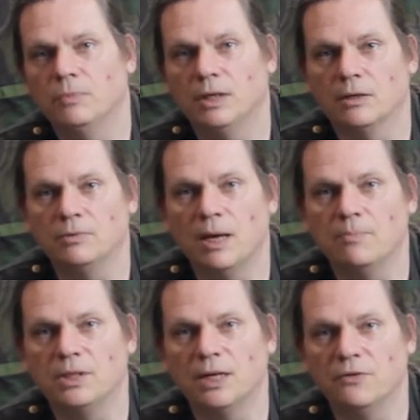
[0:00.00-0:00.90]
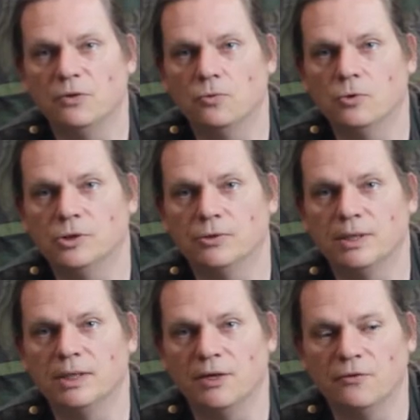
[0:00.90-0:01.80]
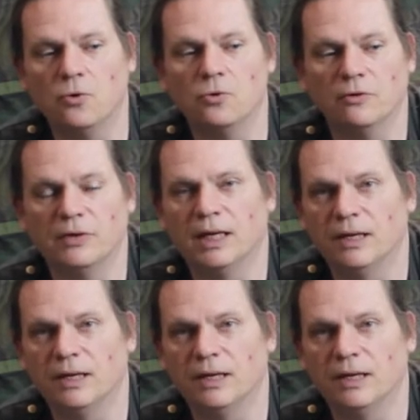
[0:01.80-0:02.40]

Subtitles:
you know, 10% of your water instead of all of it